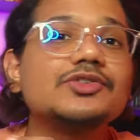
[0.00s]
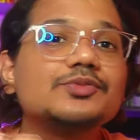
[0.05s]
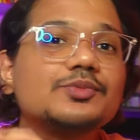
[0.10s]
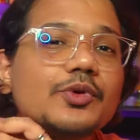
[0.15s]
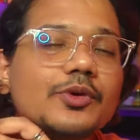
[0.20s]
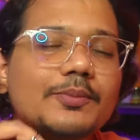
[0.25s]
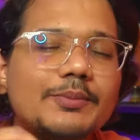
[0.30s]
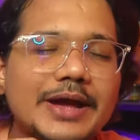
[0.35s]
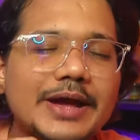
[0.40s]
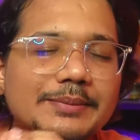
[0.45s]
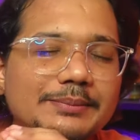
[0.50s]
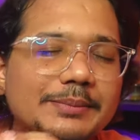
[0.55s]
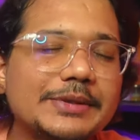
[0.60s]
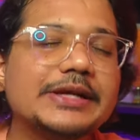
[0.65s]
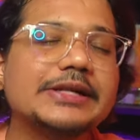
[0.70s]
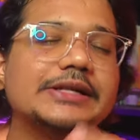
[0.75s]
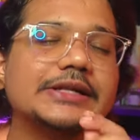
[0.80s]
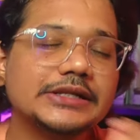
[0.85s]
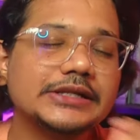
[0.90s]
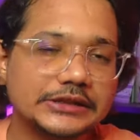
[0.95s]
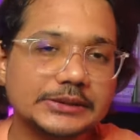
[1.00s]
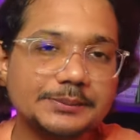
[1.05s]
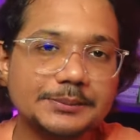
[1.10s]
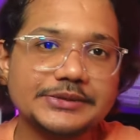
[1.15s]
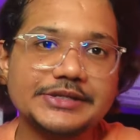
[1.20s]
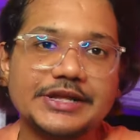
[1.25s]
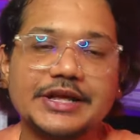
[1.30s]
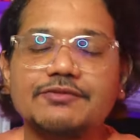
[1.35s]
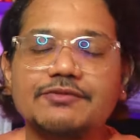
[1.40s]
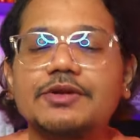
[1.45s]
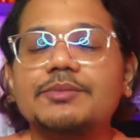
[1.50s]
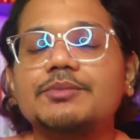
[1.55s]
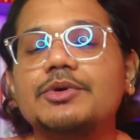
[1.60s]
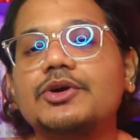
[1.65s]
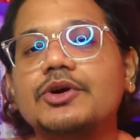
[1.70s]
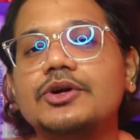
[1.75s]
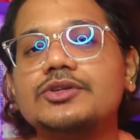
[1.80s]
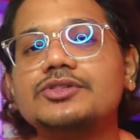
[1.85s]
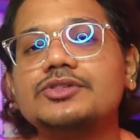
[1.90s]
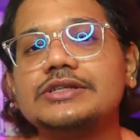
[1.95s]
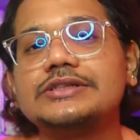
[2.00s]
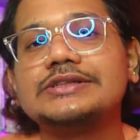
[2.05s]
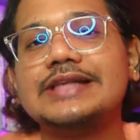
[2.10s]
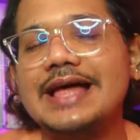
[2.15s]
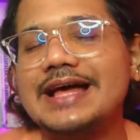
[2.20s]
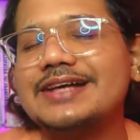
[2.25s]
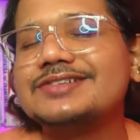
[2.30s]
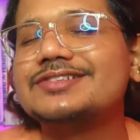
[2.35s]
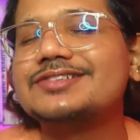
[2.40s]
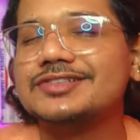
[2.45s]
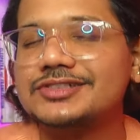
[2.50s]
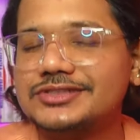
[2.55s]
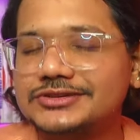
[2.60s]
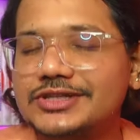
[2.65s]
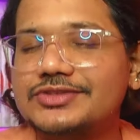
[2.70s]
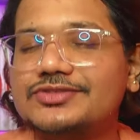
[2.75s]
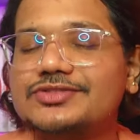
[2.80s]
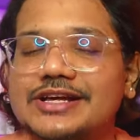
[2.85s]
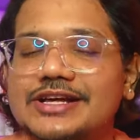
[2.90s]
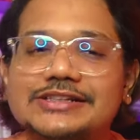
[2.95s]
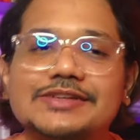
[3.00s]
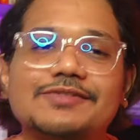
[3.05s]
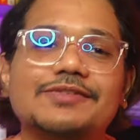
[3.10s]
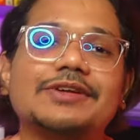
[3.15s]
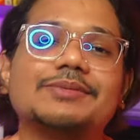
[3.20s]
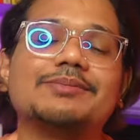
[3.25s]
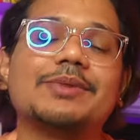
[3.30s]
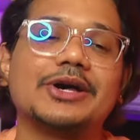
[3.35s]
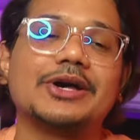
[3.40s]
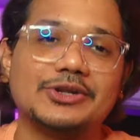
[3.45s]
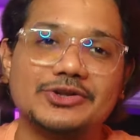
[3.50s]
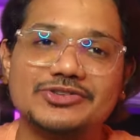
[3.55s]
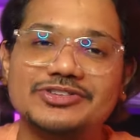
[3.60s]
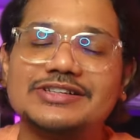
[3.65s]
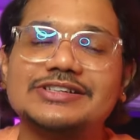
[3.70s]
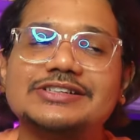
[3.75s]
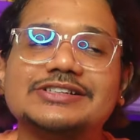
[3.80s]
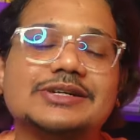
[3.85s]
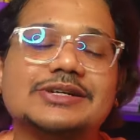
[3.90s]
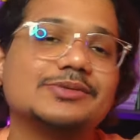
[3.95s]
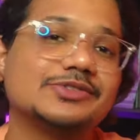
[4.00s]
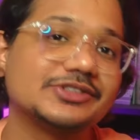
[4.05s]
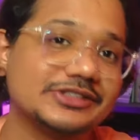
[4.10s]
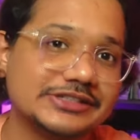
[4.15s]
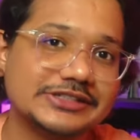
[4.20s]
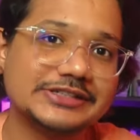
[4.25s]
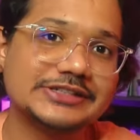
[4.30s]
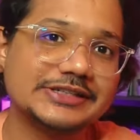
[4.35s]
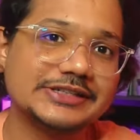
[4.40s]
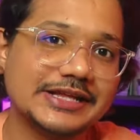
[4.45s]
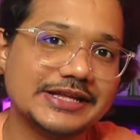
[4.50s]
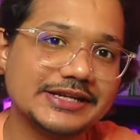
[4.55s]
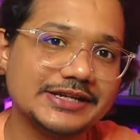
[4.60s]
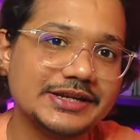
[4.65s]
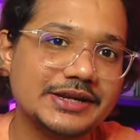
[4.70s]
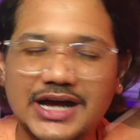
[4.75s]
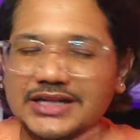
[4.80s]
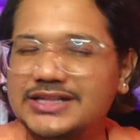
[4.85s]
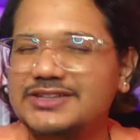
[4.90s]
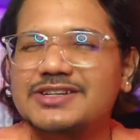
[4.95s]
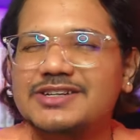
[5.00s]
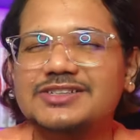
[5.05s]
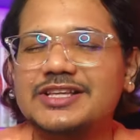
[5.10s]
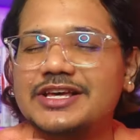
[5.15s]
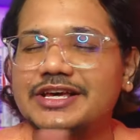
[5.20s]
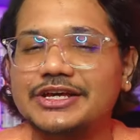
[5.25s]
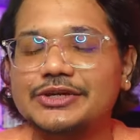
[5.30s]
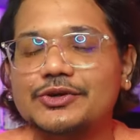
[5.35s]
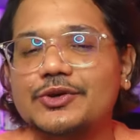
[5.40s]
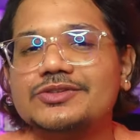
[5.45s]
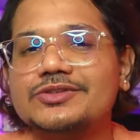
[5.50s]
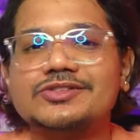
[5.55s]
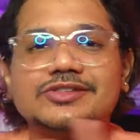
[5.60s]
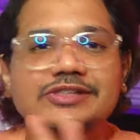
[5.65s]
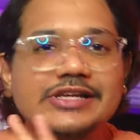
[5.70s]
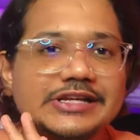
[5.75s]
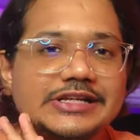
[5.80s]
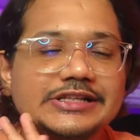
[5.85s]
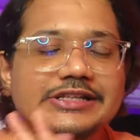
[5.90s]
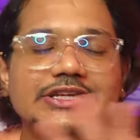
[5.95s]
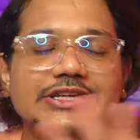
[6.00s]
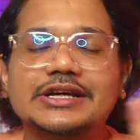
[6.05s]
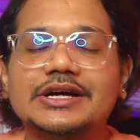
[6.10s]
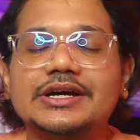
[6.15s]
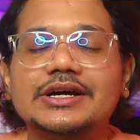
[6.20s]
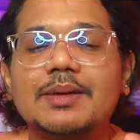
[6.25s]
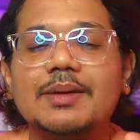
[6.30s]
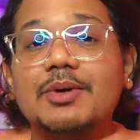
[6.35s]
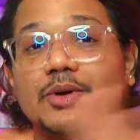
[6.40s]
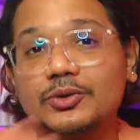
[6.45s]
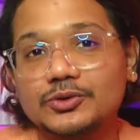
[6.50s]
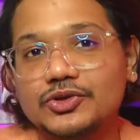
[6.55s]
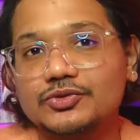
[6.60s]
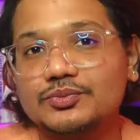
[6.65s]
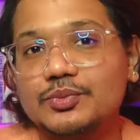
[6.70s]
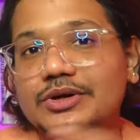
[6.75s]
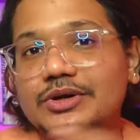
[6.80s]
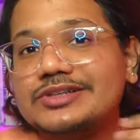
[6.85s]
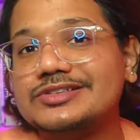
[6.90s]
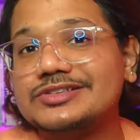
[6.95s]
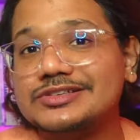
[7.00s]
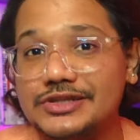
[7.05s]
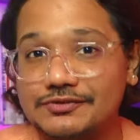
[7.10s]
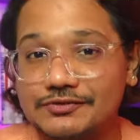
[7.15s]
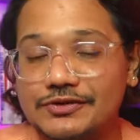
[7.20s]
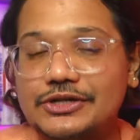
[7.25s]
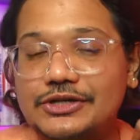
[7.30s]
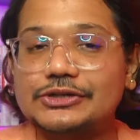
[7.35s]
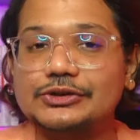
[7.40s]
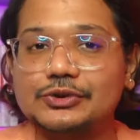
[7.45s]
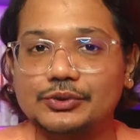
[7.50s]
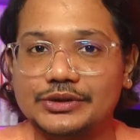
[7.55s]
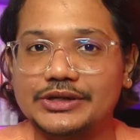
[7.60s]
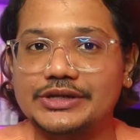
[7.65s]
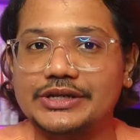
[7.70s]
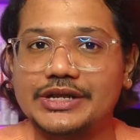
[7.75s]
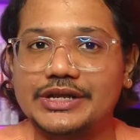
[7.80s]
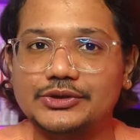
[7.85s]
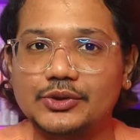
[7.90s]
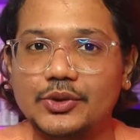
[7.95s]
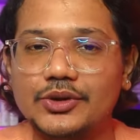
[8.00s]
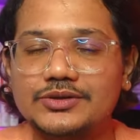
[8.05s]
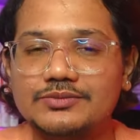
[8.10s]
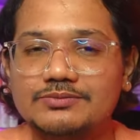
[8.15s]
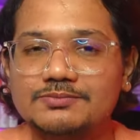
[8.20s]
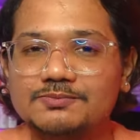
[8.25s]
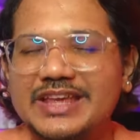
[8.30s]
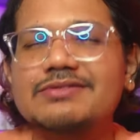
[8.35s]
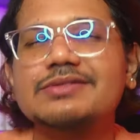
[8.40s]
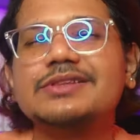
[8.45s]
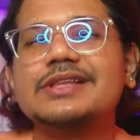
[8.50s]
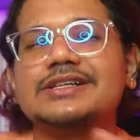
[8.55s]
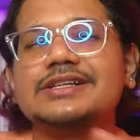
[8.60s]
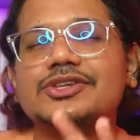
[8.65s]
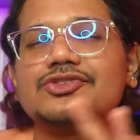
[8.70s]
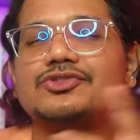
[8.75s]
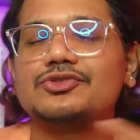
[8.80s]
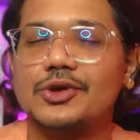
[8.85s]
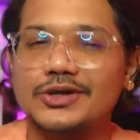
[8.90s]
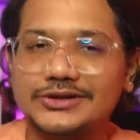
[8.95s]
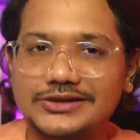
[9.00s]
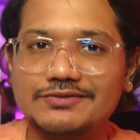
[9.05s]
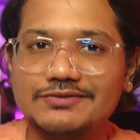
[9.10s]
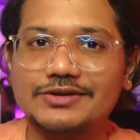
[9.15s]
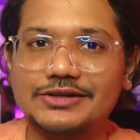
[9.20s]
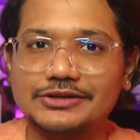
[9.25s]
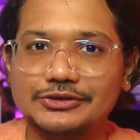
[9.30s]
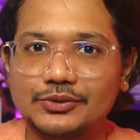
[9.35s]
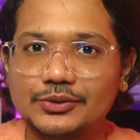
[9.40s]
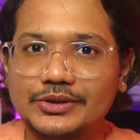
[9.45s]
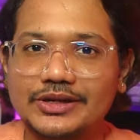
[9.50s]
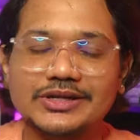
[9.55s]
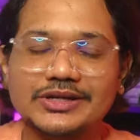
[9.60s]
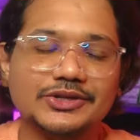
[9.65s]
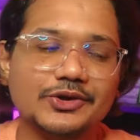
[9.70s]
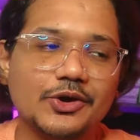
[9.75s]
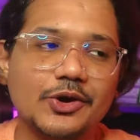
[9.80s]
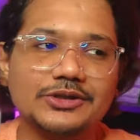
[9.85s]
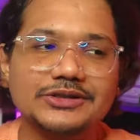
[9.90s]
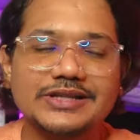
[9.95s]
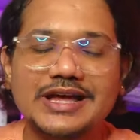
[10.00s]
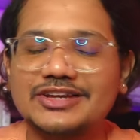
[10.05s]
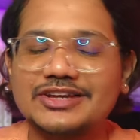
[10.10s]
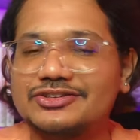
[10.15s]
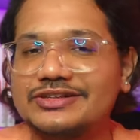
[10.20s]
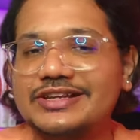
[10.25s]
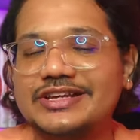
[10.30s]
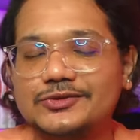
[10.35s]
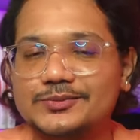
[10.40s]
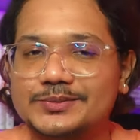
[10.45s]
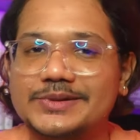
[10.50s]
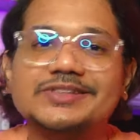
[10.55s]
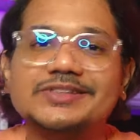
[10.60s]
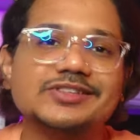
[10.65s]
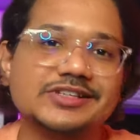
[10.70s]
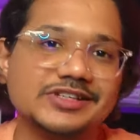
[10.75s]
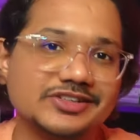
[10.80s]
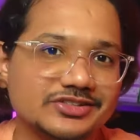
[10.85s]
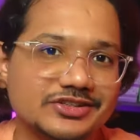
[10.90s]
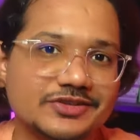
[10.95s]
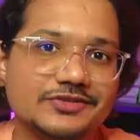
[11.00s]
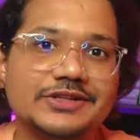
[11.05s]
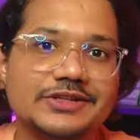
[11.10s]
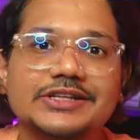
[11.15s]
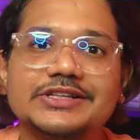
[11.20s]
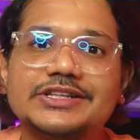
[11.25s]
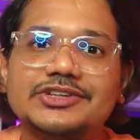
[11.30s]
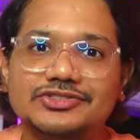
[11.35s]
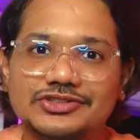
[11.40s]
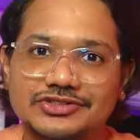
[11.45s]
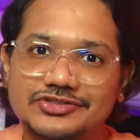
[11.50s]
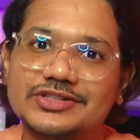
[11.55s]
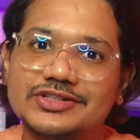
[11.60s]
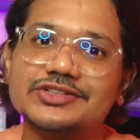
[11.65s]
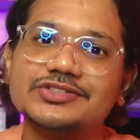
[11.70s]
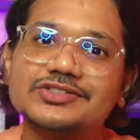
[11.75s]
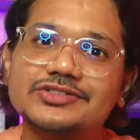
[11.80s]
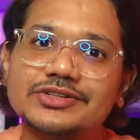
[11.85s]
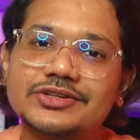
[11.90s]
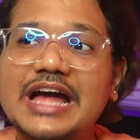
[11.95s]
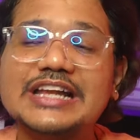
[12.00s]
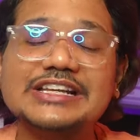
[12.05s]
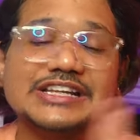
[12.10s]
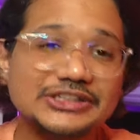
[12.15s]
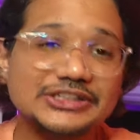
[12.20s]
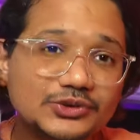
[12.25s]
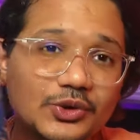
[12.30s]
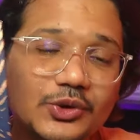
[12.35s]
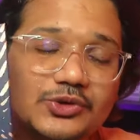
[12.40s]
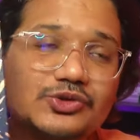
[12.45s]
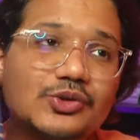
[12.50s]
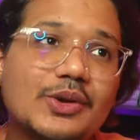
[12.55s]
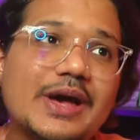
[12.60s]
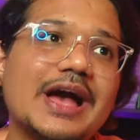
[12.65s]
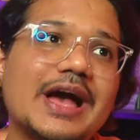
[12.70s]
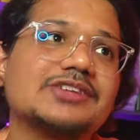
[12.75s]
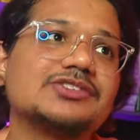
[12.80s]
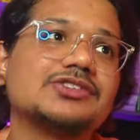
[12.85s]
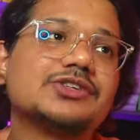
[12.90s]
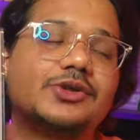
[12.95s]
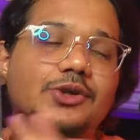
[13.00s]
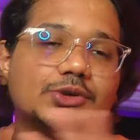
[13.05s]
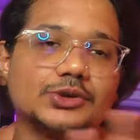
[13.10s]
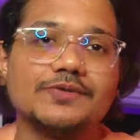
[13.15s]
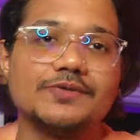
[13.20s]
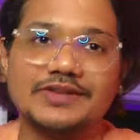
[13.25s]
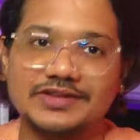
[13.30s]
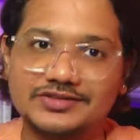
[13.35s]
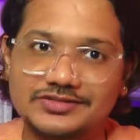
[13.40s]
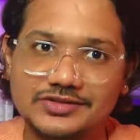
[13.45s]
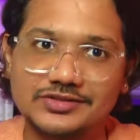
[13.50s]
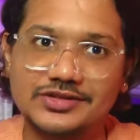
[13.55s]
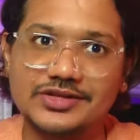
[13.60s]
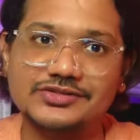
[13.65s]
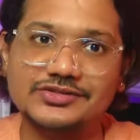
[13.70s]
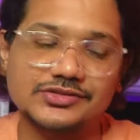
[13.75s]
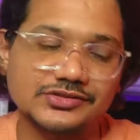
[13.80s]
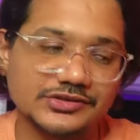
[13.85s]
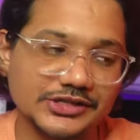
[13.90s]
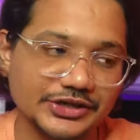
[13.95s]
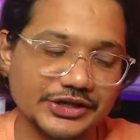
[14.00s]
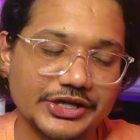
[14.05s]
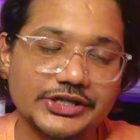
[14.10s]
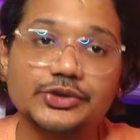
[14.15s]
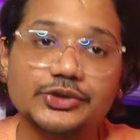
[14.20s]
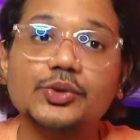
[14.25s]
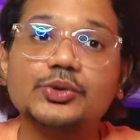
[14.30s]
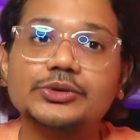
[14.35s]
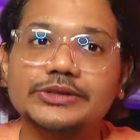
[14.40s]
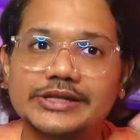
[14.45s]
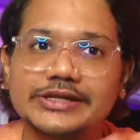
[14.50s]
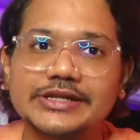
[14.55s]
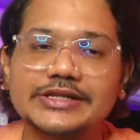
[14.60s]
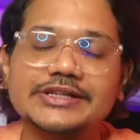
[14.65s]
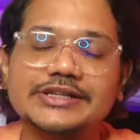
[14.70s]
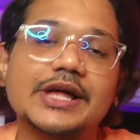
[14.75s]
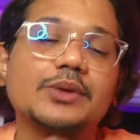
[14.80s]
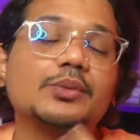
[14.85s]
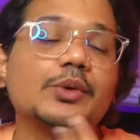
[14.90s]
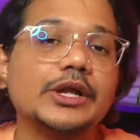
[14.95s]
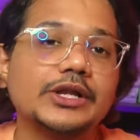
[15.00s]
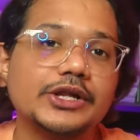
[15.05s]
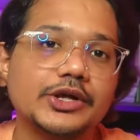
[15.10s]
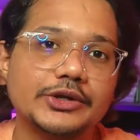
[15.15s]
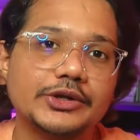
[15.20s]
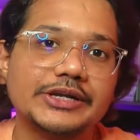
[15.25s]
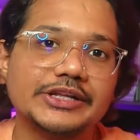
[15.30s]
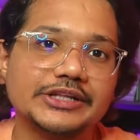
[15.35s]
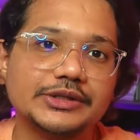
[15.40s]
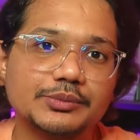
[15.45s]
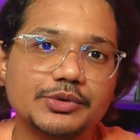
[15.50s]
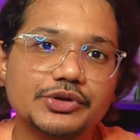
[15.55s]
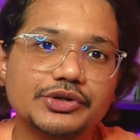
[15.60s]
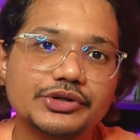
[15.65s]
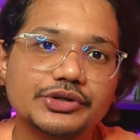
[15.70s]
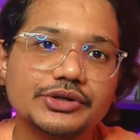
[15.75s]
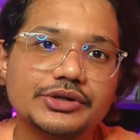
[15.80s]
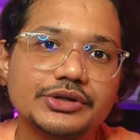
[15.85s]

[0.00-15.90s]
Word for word: This book might be a little bit heavy because it has certain scientific biological terms here and there. Otherwise, I cannot say anything about this book is difficult to read at all. Even that is not difficult, okay? The author actually explains each and everything that she says and it also has a lot of exercises that you can do then and there while you're reading the book.